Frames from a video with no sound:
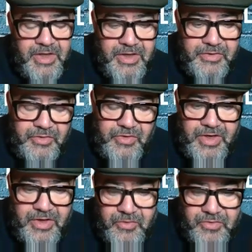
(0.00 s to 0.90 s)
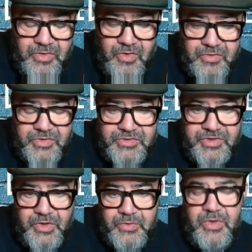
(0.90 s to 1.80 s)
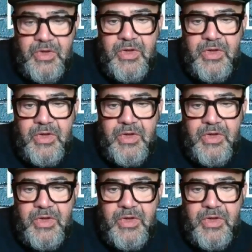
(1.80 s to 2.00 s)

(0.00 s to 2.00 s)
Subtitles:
Gunay on the show